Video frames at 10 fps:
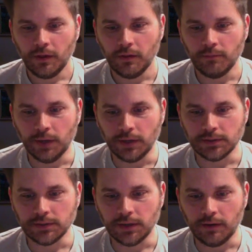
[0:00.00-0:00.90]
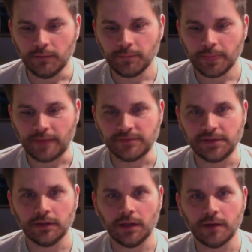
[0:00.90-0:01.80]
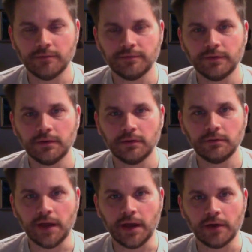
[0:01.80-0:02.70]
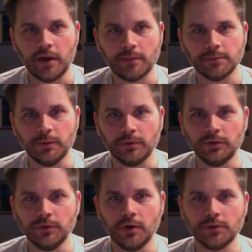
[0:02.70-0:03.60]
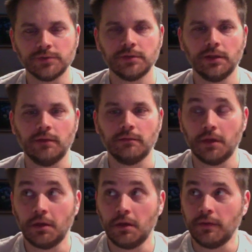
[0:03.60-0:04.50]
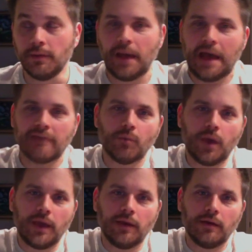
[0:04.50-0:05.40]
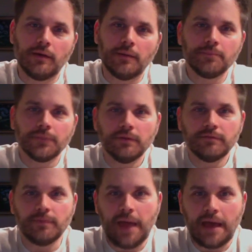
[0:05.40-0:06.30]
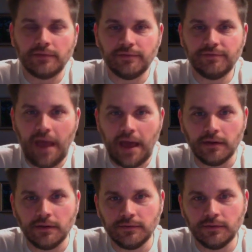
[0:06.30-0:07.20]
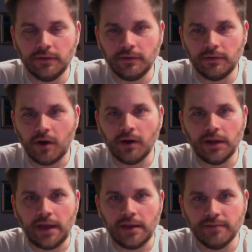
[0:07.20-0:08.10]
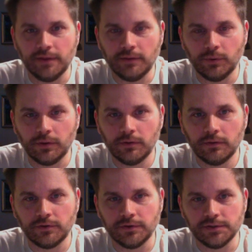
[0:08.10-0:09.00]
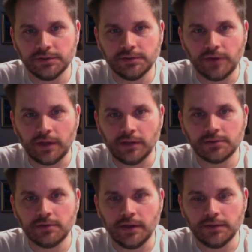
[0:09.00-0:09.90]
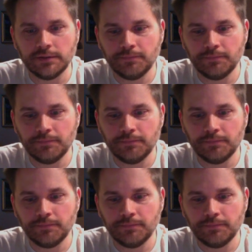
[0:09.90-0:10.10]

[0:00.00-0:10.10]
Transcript: but uh, I've seen a lot of diagrams about glucose and the pathway from that to fat is hardly any of it will, turns into triglycerides.